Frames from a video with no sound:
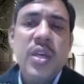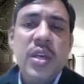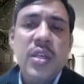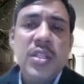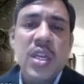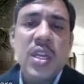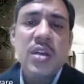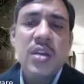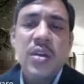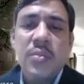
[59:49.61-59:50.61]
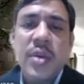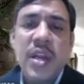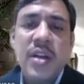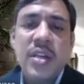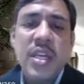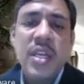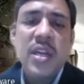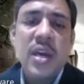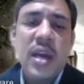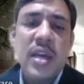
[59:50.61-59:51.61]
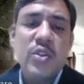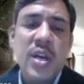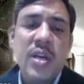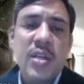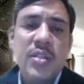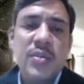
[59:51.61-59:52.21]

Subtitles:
circuit breakers and isolators.